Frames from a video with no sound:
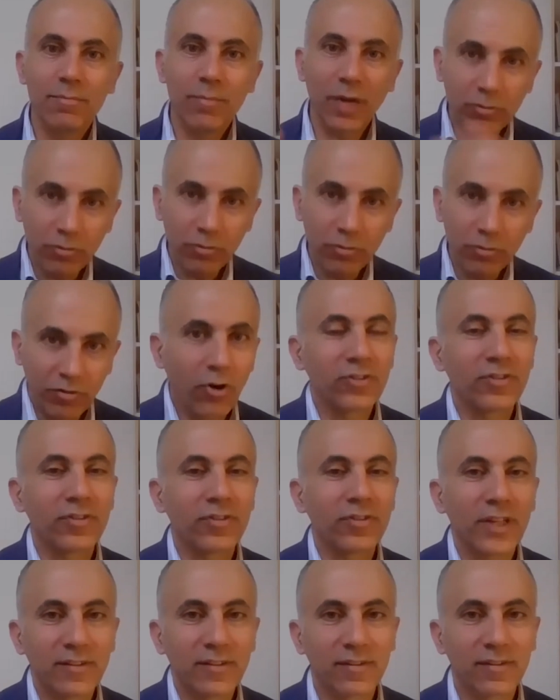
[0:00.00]
But of
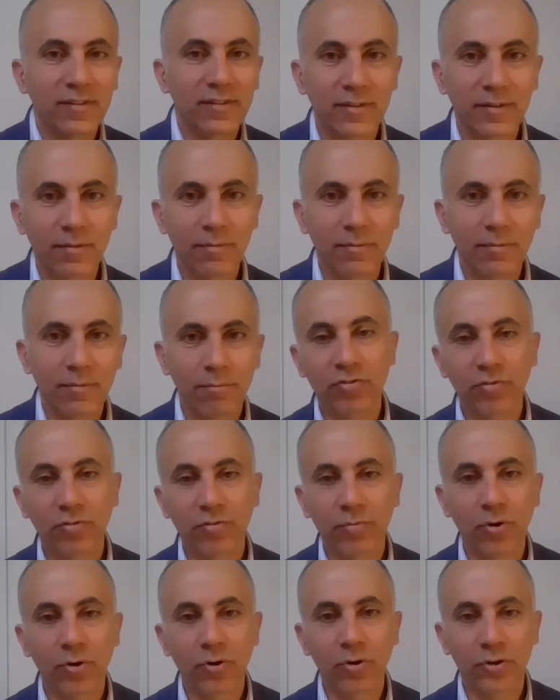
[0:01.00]
course, it's much
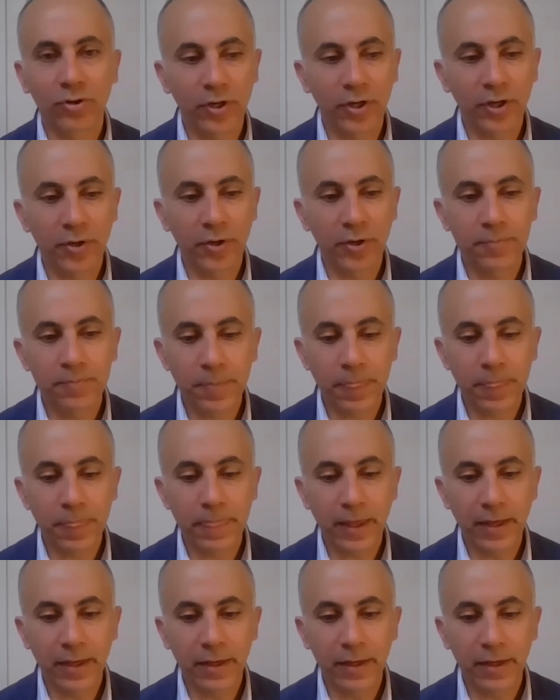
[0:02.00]
more um,
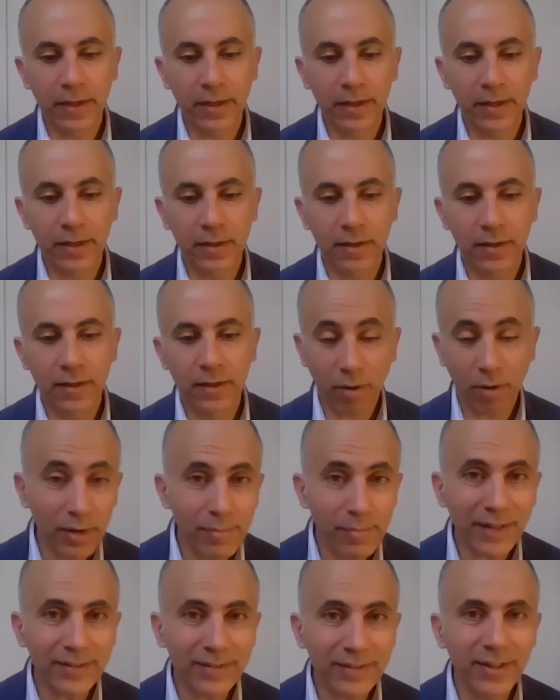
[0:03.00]
uh, uh,
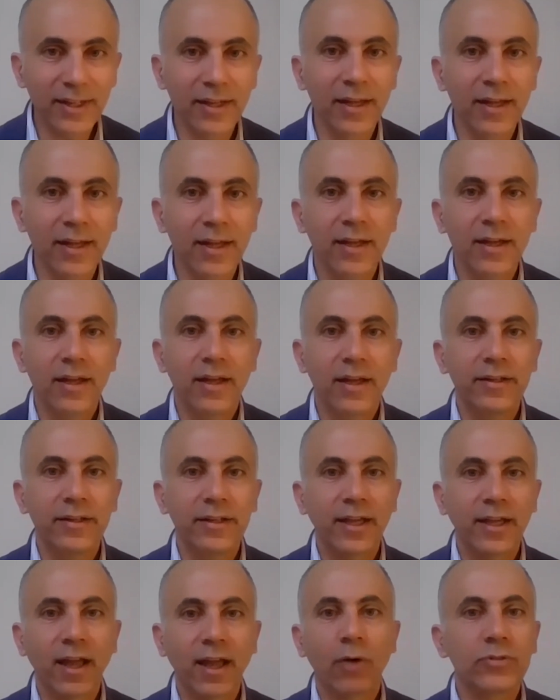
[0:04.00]
problematic in
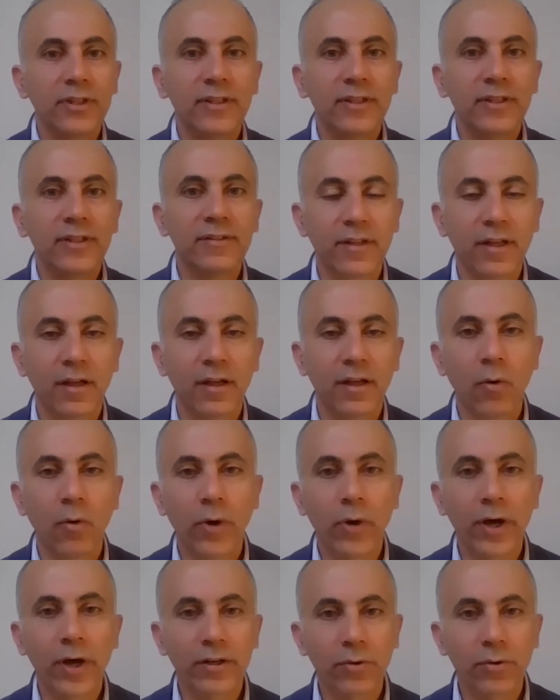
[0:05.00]
countries uh,
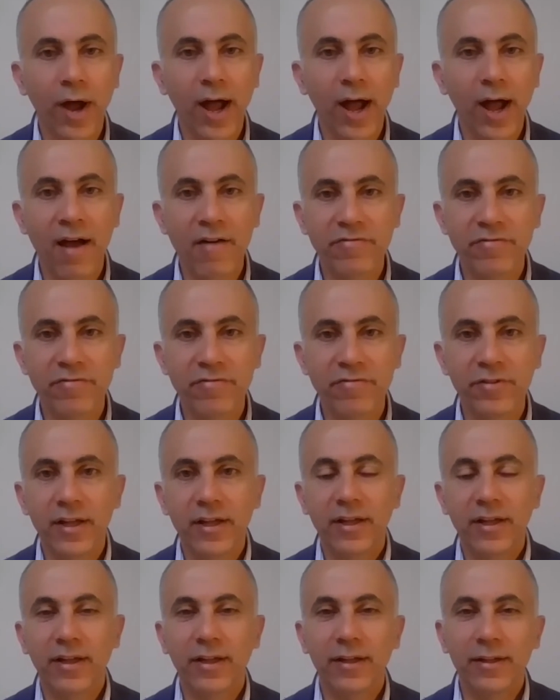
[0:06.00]
where you have
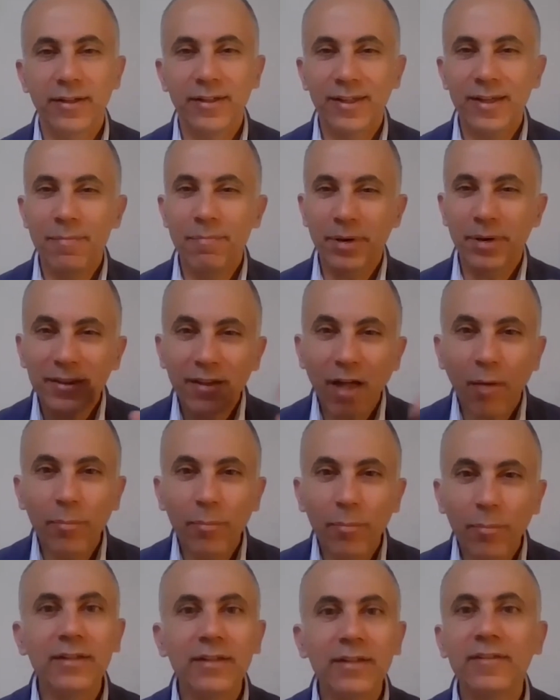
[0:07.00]
Uh, a
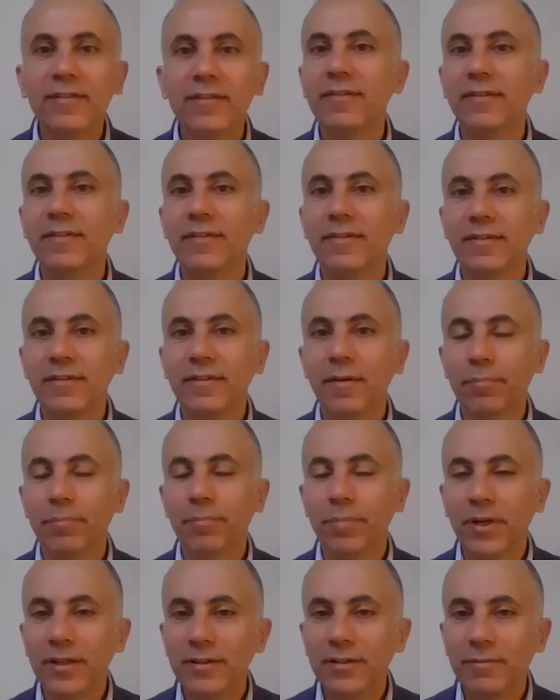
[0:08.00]
predominance
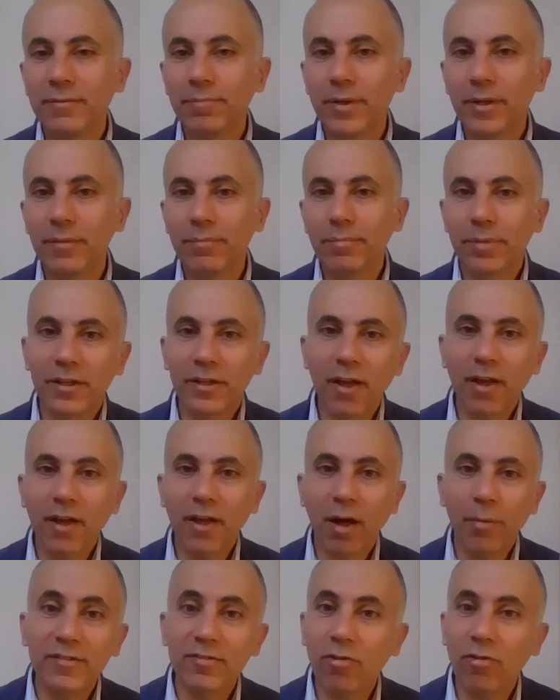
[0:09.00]
pre,
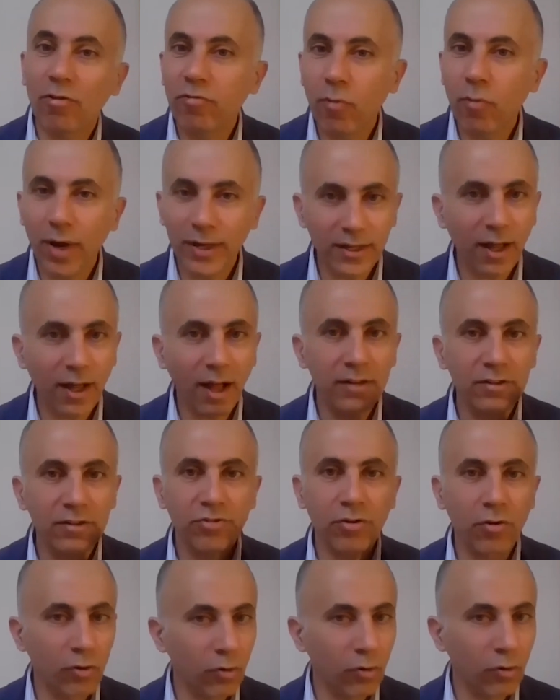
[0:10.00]
predominance of one
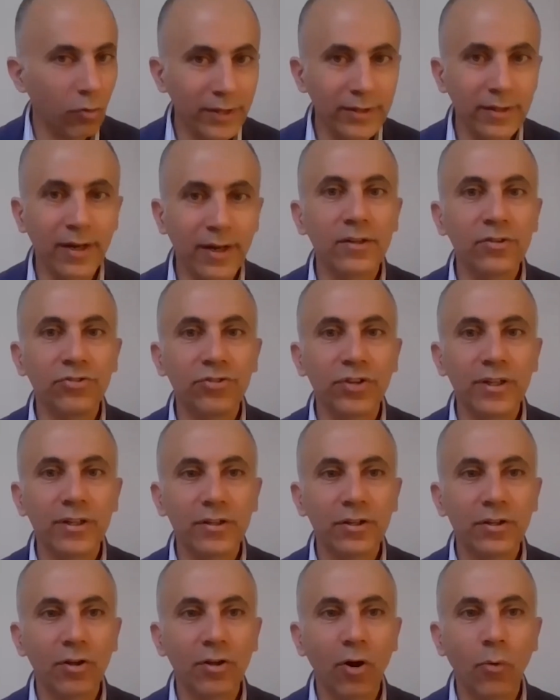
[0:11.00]
culture or one religion,
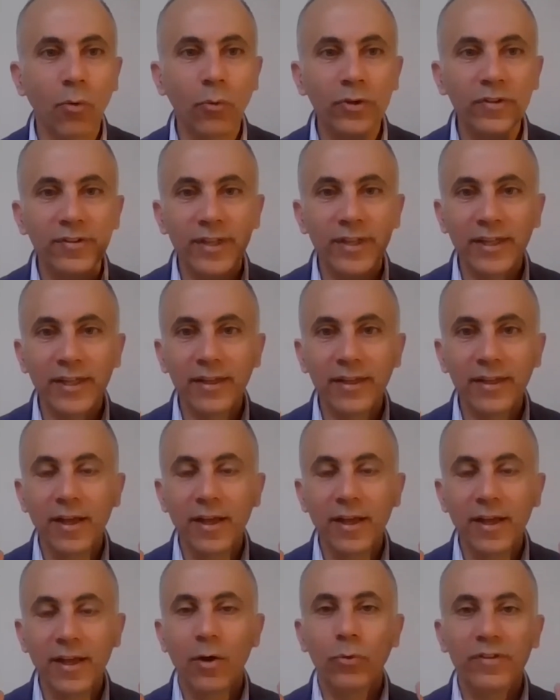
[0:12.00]
you know, with a
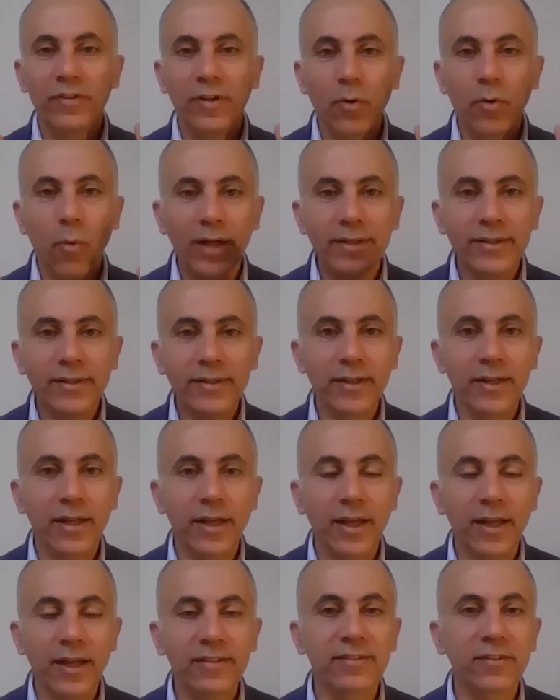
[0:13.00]
with a one
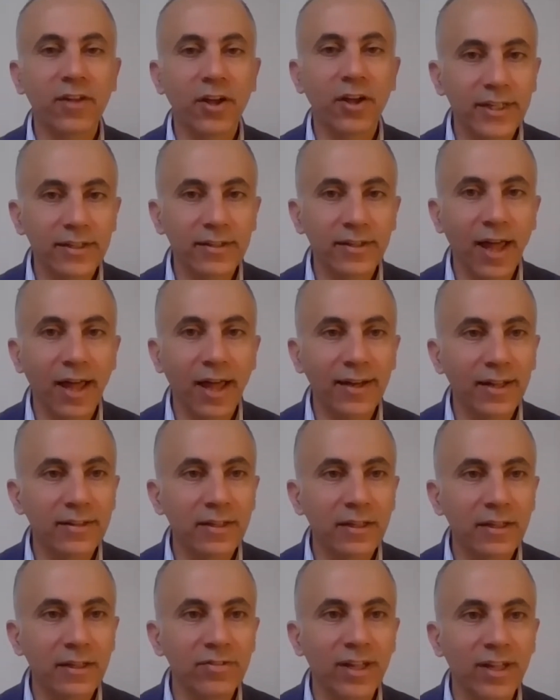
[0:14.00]
historic
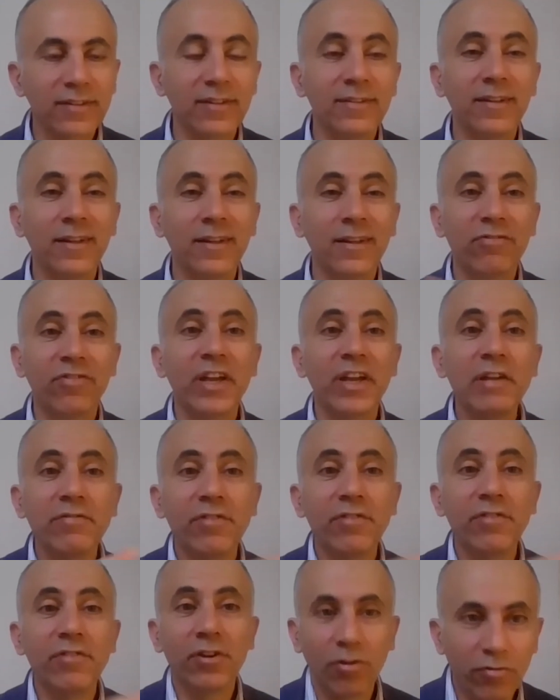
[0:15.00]
narrative that is in
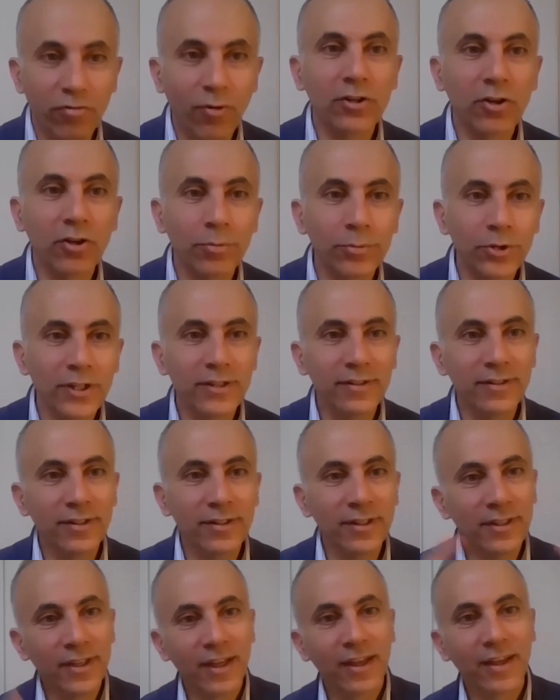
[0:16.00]
favor of one
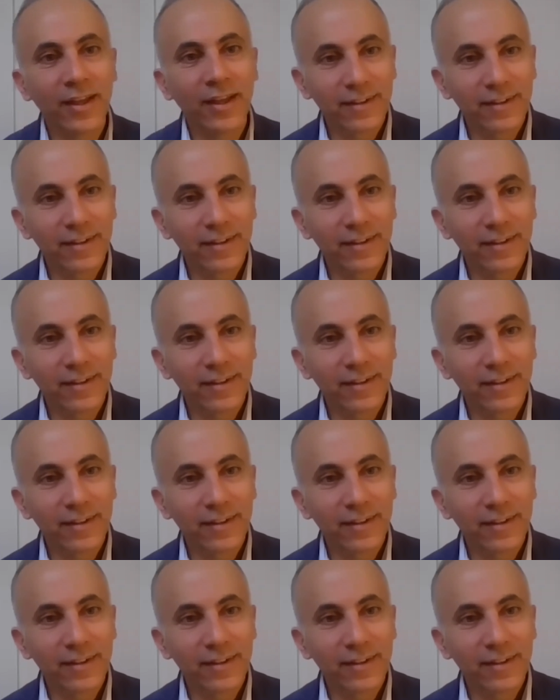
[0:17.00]
community